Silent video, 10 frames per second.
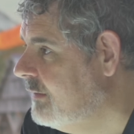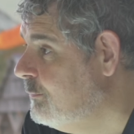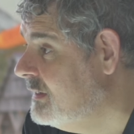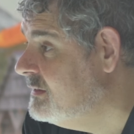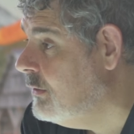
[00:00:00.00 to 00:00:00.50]
I haven't
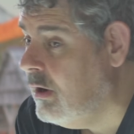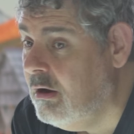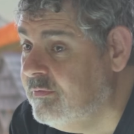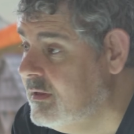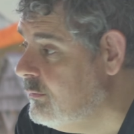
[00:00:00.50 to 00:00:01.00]
been. So
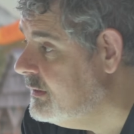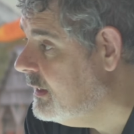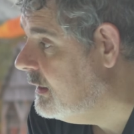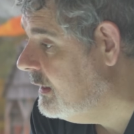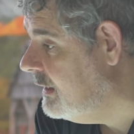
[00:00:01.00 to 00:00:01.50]
hopefully one
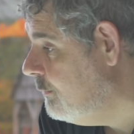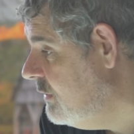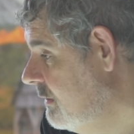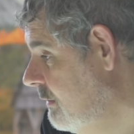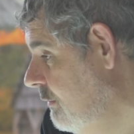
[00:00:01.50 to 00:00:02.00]
day I can come
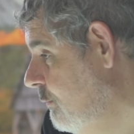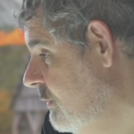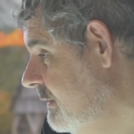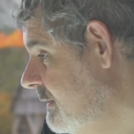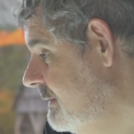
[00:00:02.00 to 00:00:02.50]
with you on
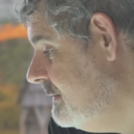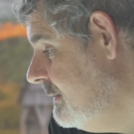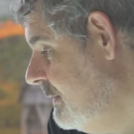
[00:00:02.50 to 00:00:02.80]
one of these